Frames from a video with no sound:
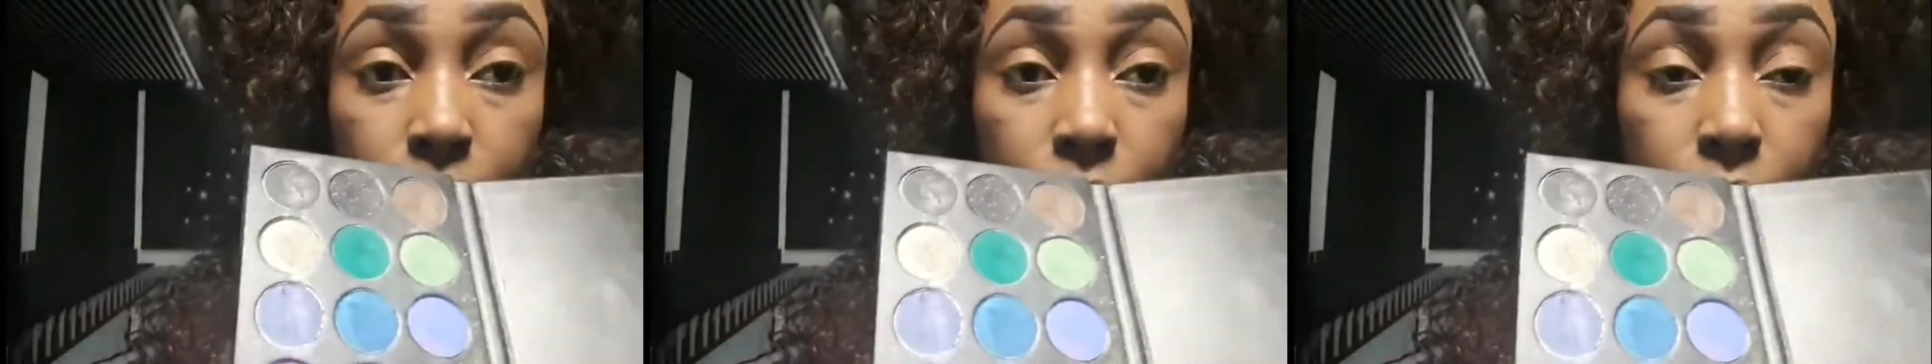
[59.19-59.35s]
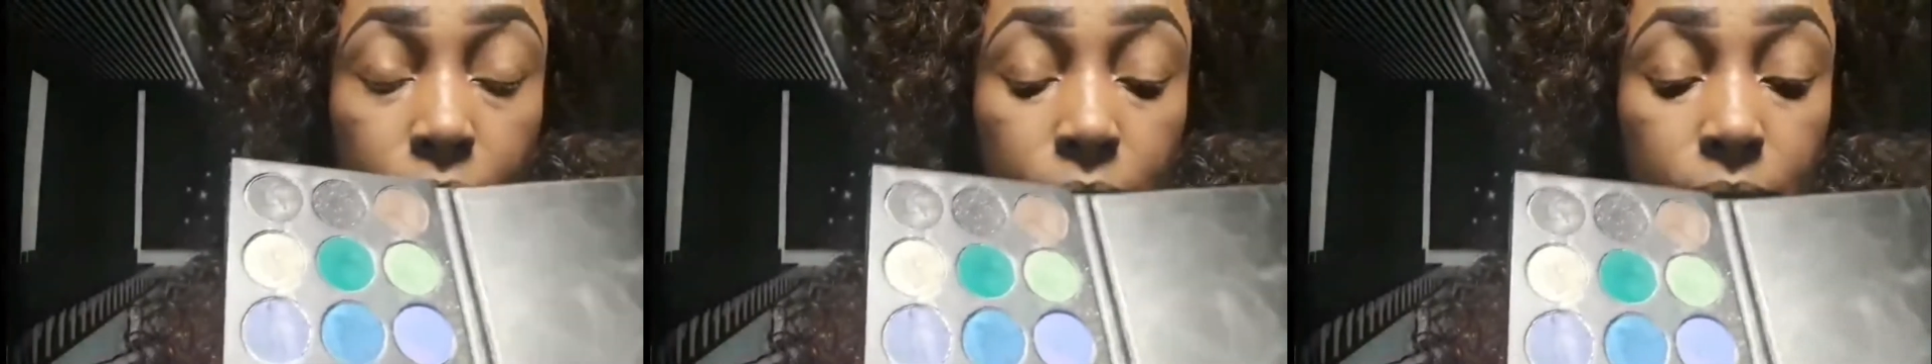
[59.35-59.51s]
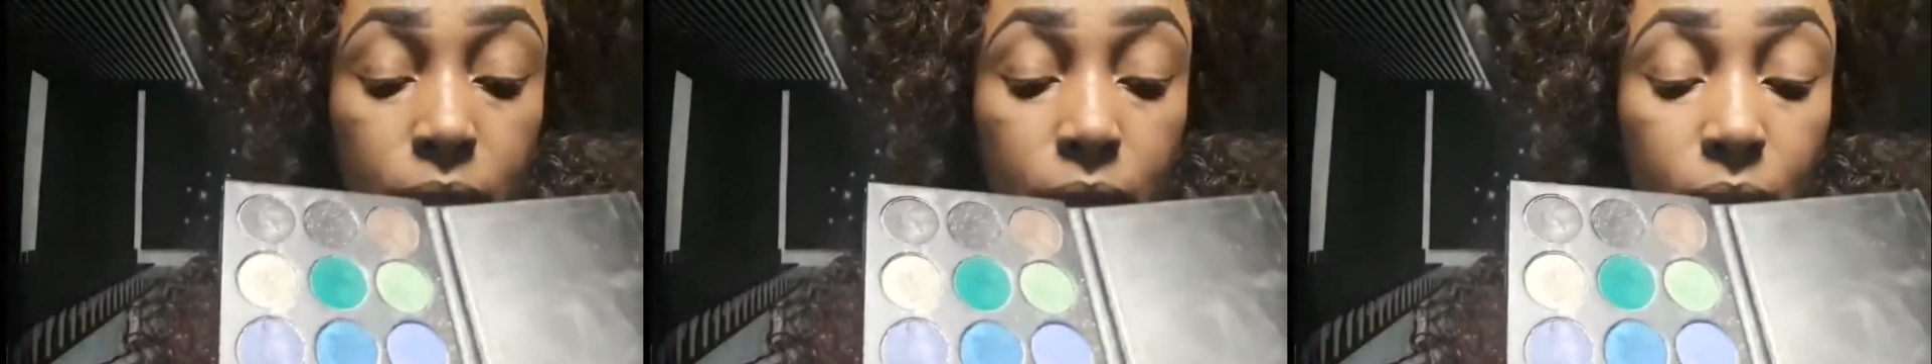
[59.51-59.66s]

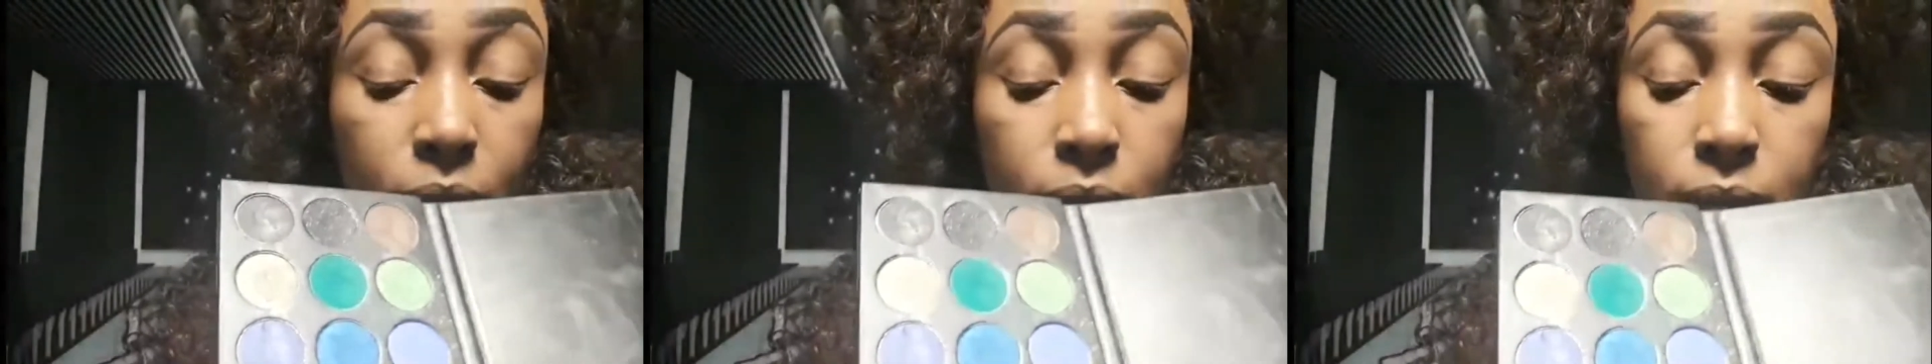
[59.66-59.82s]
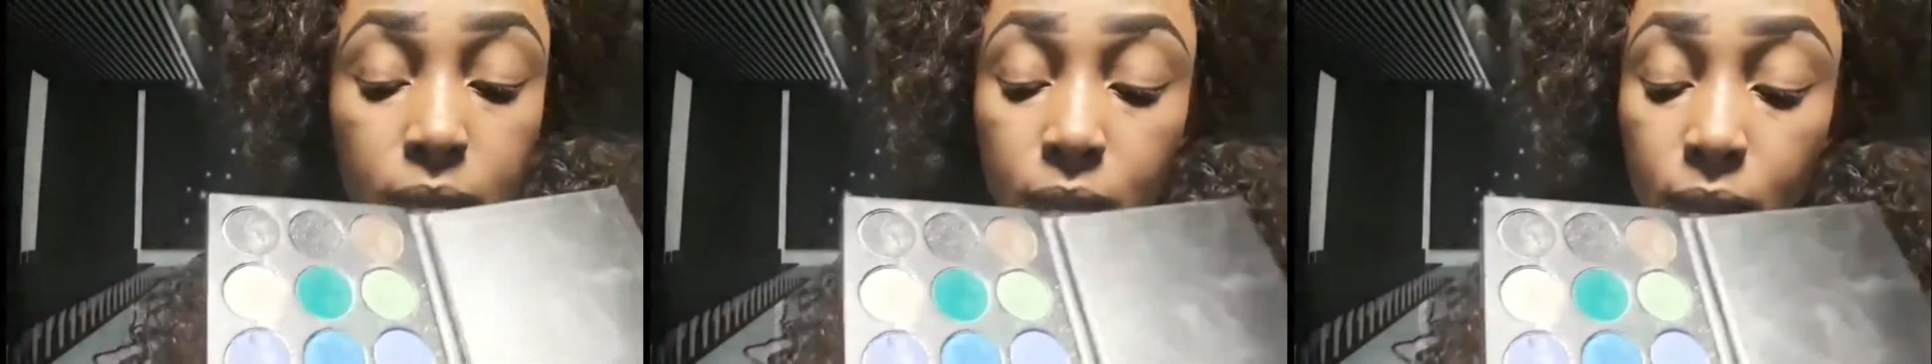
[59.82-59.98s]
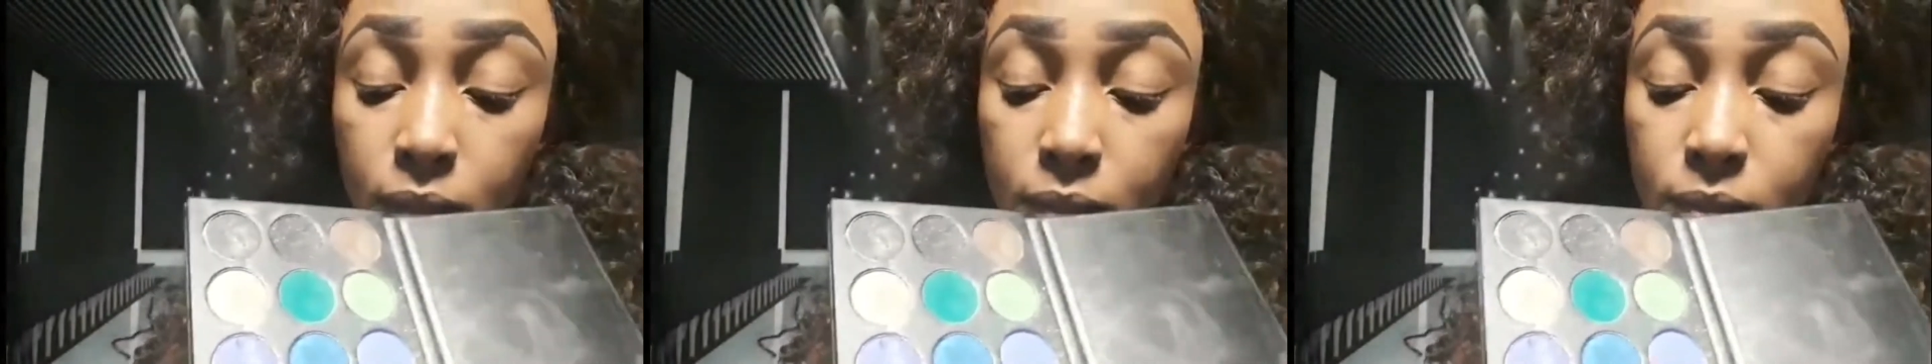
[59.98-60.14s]
and
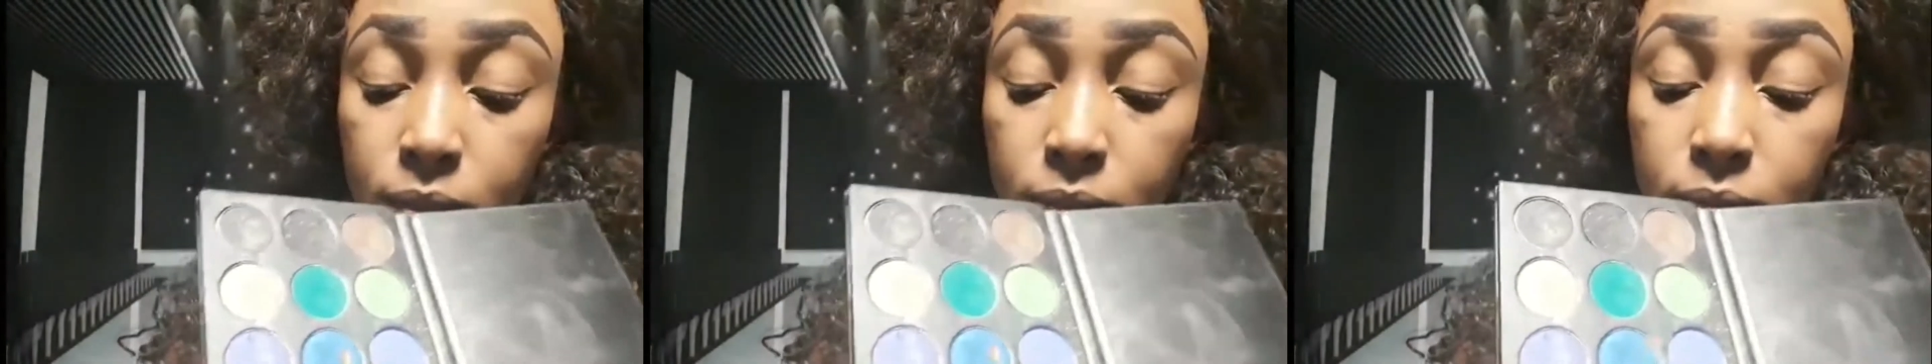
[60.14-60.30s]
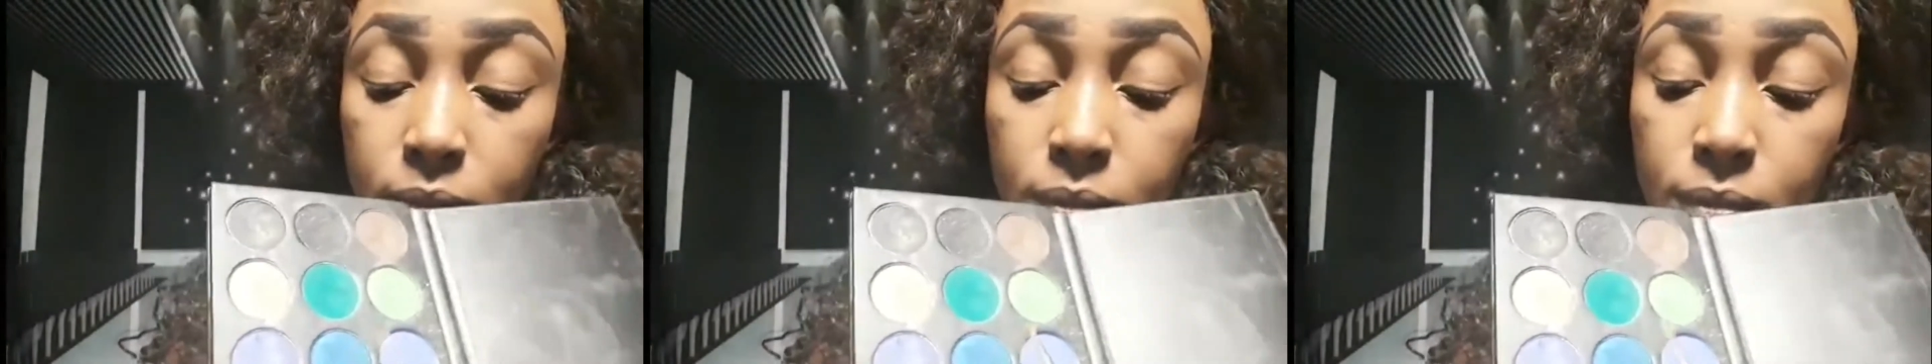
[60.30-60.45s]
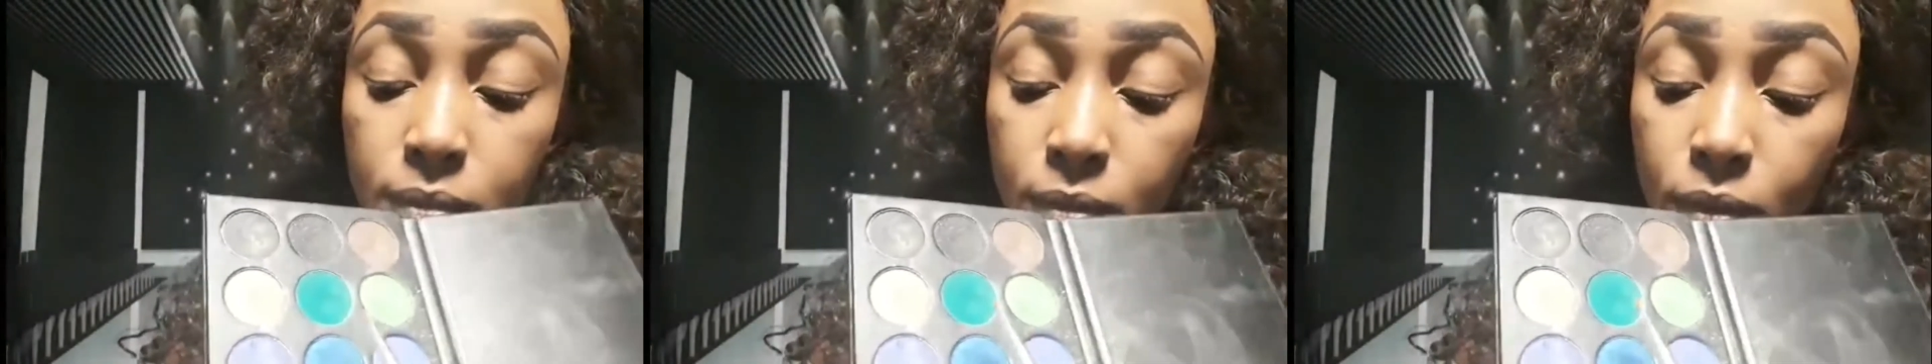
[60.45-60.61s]
that's
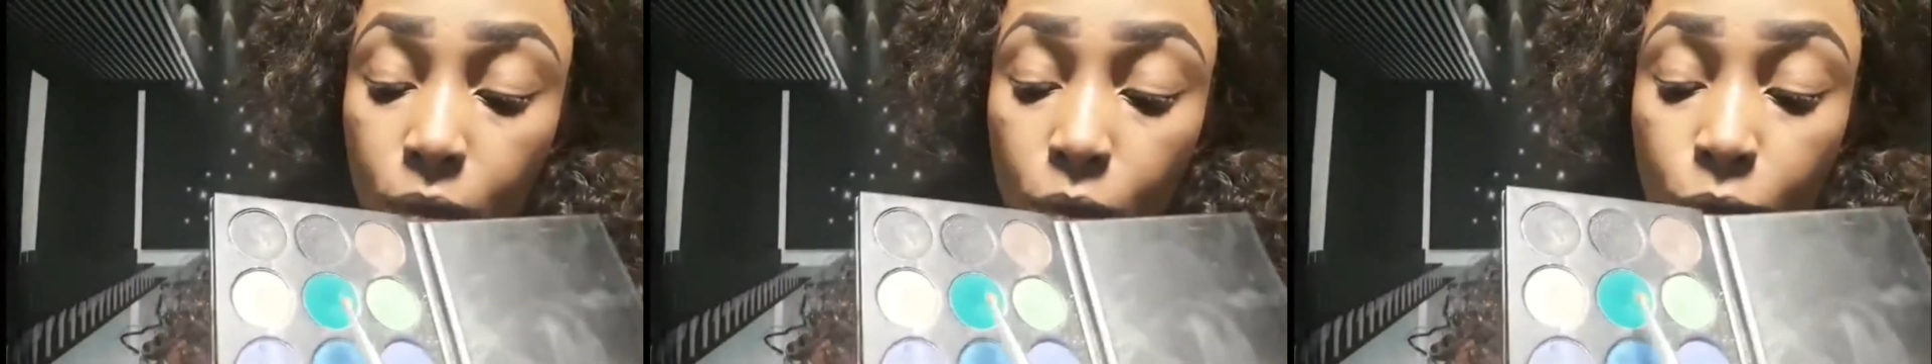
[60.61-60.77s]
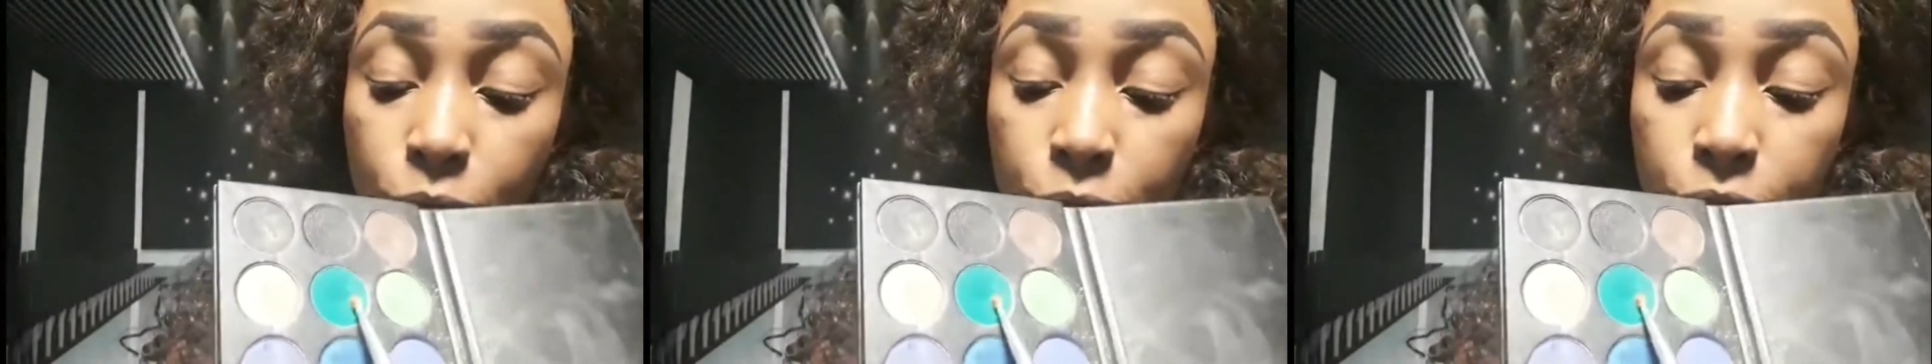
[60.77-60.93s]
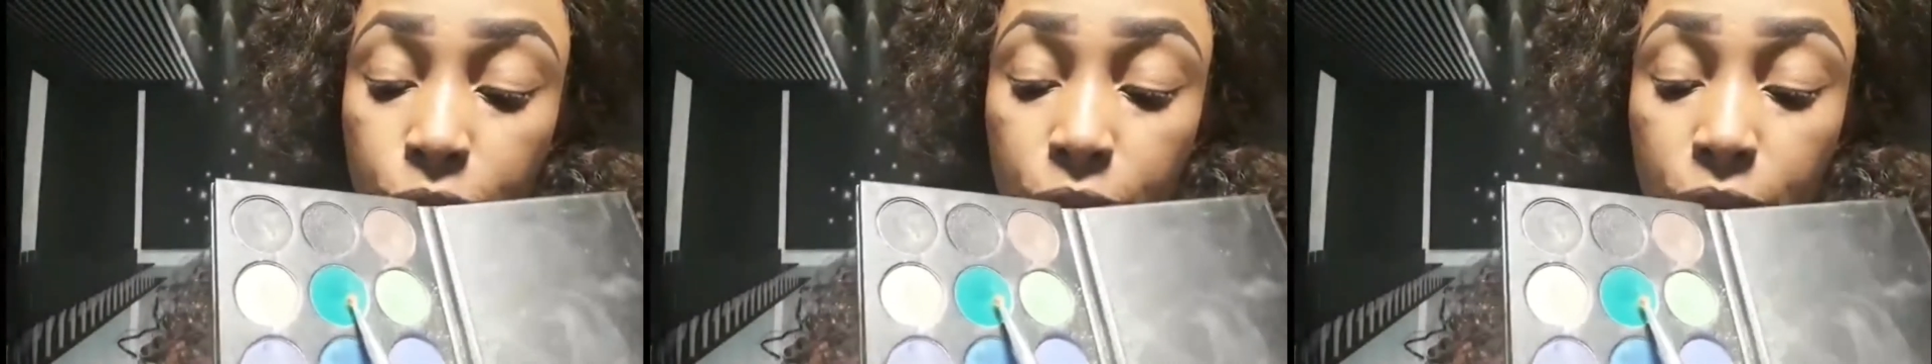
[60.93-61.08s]

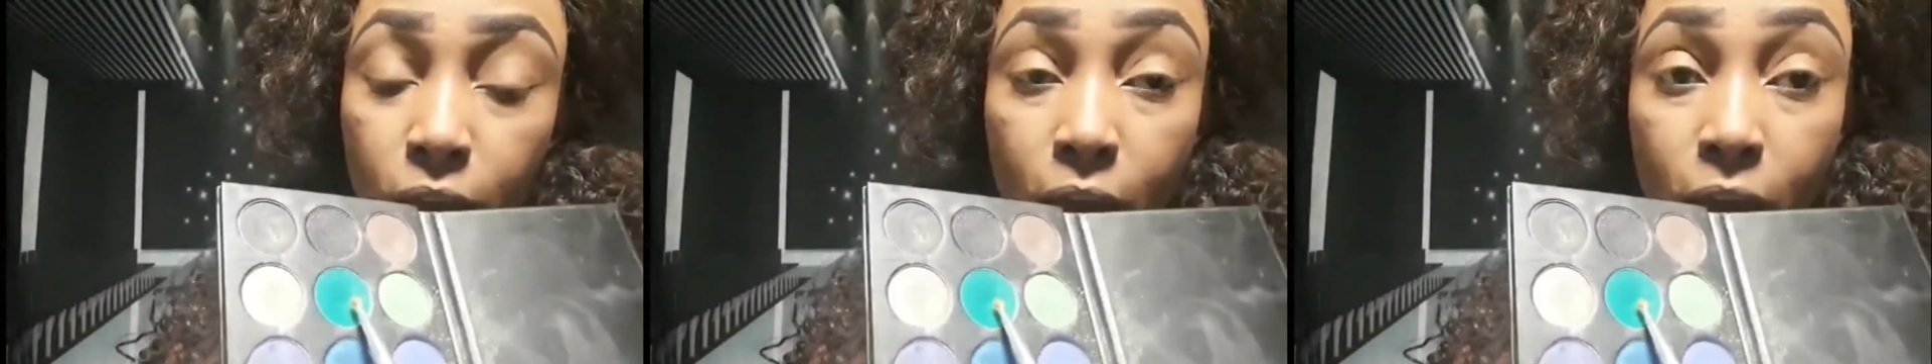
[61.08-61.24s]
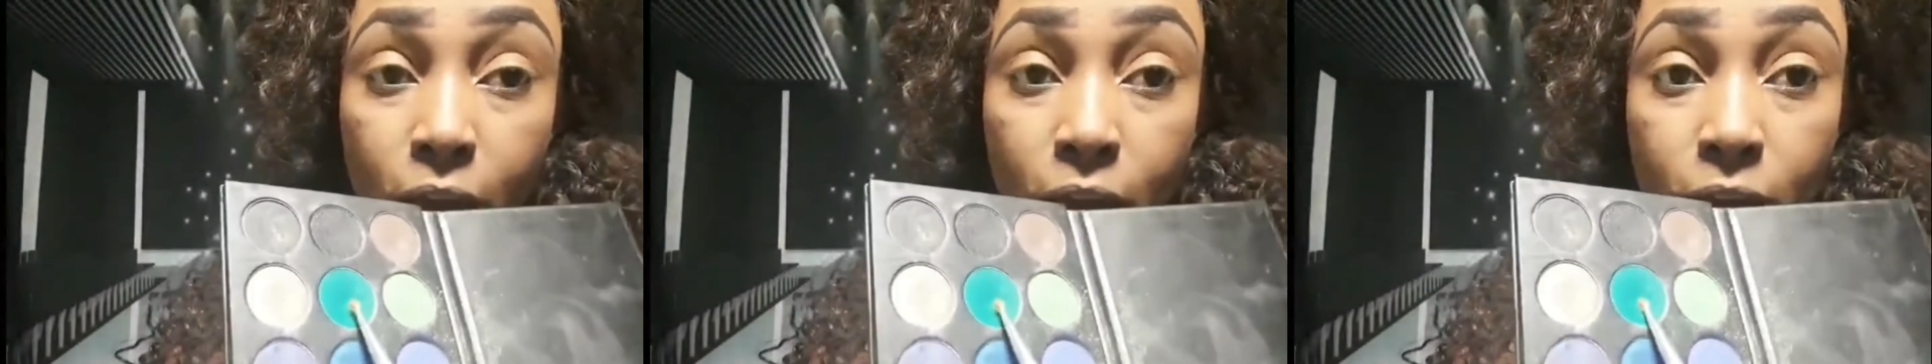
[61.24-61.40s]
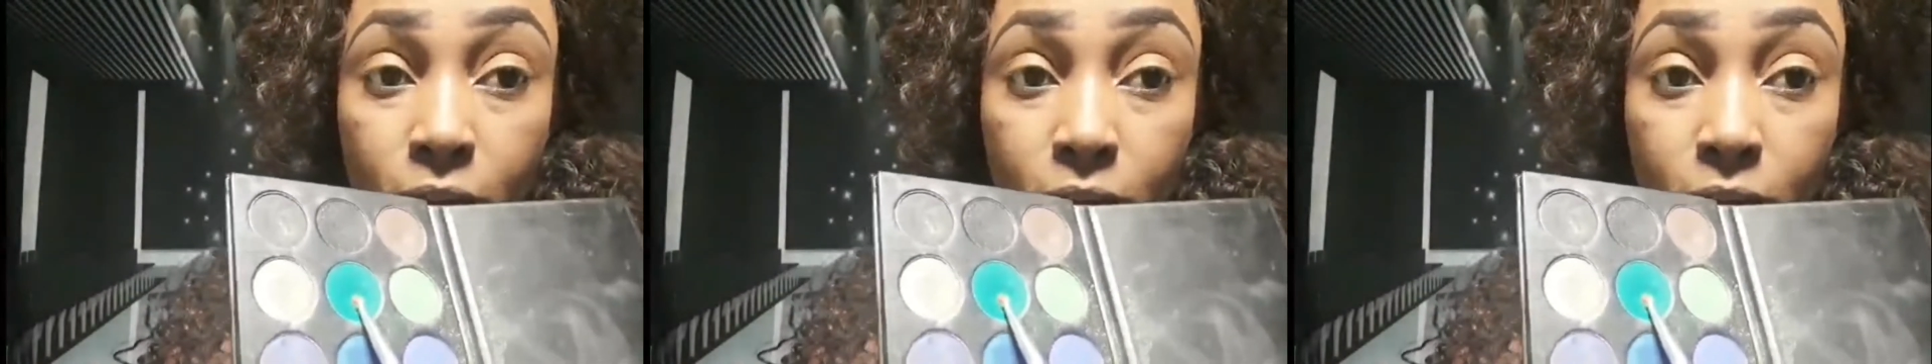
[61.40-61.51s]
over there.